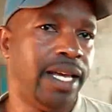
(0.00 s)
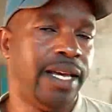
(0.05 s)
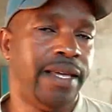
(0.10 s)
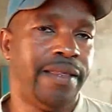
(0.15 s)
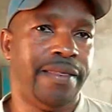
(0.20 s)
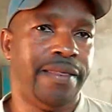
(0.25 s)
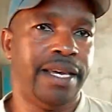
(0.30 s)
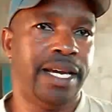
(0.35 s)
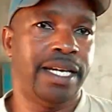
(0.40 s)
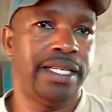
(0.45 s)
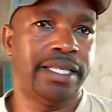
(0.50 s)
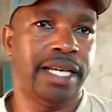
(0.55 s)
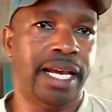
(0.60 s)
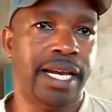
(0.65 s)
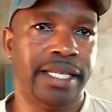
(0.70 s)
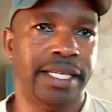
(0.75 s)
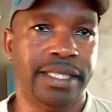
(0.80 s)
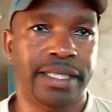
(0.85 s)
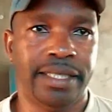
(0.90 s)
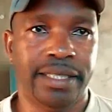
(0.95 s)
Their
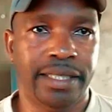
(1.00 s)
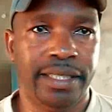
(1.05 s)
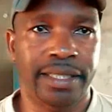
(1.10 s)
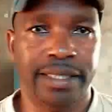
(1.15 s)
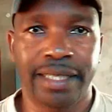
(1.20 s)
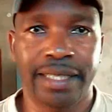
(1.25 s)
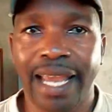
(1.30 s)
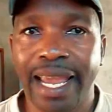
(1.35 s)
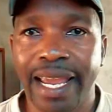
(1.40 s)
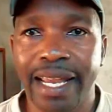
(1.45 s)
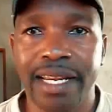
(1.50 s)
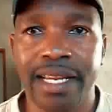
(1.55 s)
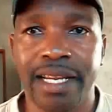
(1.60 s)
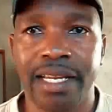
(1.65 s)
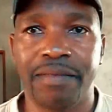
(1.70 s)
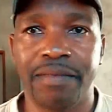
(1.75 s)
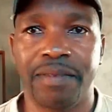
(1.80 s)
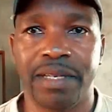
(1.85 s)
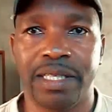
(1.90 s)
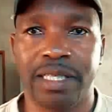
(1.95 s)
diet is any
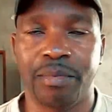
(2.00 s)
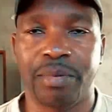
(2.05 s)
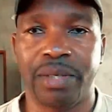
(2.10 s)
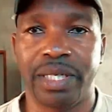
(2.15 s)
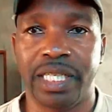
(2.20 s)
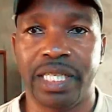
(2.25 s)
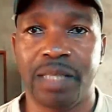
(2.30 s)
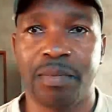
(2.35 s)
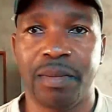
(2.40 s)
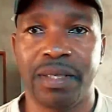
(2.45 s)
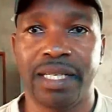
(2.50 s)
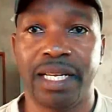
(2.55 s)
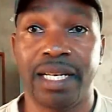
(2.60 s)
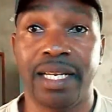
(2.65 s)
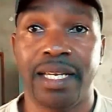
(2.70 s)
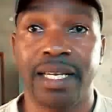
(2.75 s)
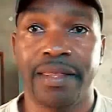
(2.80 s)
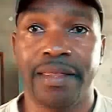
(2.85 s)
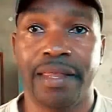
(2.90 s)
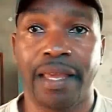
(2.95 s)
invertebrate, especially
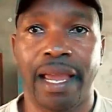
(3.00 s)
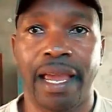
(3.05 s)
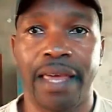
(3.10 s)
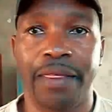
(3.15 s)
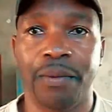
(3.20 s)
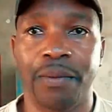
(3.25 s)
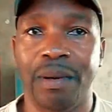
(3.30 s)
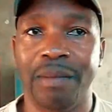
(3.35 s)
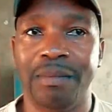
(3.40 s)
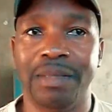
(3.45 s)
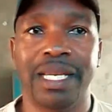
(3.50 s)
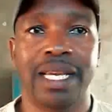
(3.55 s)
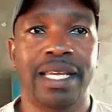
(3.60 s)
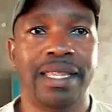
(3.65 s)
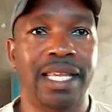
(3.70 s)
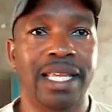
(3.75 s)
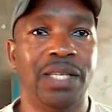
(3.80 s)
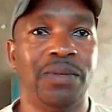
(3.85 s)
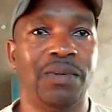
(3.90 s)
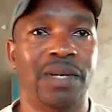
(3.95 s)
the earthworms.
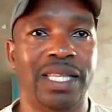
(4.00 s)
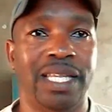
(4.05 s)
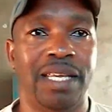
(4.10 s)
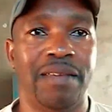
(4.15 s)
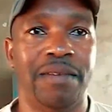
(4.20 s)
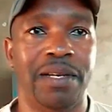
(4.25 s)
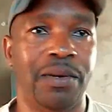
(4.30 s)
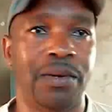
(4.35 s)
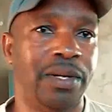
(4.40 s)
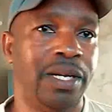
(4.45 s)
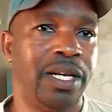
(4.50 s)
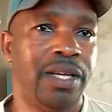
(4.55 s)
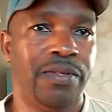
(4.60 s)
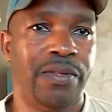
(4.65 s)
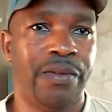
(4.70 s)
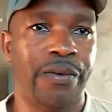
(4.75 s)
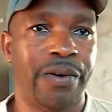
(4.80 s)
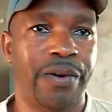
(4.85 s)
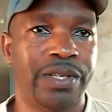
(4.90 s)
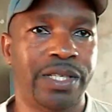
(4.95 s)
That's what they feed on.
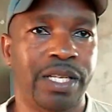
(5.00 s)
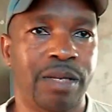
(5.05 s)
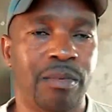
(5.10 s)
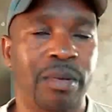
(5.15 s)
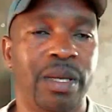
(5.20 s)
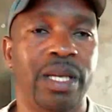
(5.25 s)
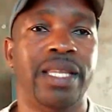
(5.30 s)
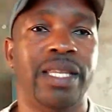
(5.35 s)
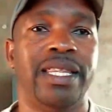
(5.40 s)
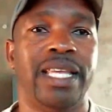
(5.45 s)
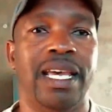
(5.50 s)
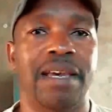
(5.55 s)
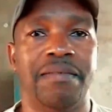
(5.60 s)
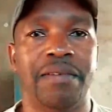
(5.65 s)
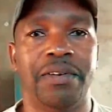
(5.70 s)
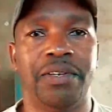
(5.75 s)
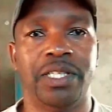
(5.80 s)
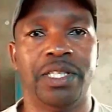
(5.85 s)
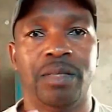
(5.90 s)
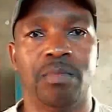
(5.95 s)
The reason being, they are
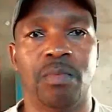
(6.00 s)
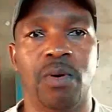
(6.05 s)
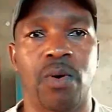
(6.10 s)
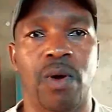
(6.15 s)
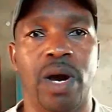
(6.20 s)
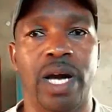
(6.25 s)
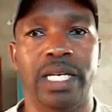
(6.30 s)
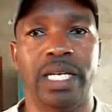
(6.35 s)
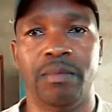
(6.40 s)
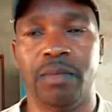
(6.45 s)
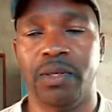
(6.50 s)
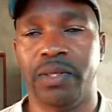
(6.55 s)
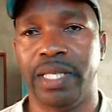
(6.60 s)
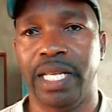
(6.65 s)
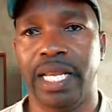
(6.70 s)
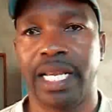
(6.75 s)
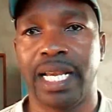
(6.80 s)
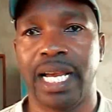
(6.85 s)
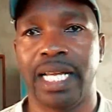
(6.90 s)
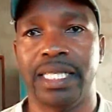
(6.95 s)
very small animals. They
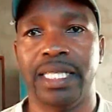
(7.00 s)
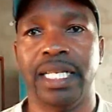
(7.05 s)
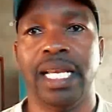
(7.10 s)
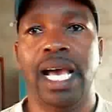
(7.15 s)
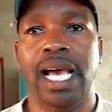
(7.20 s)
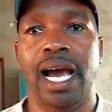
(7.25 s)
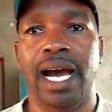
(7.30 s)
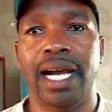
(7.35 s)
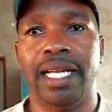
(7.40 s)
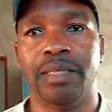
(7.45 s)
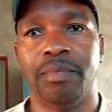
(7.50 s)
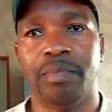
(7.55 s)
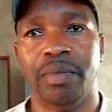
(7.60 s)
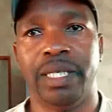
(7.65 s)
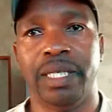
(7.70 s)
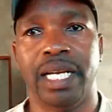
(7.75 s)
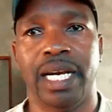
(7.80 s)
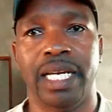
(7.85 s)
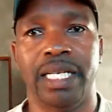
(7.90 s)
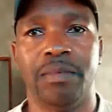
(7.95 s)
can't hunt big
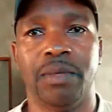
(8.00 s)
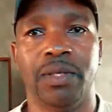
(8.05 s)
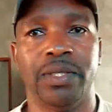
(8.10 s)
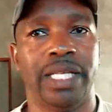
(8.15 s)
animals.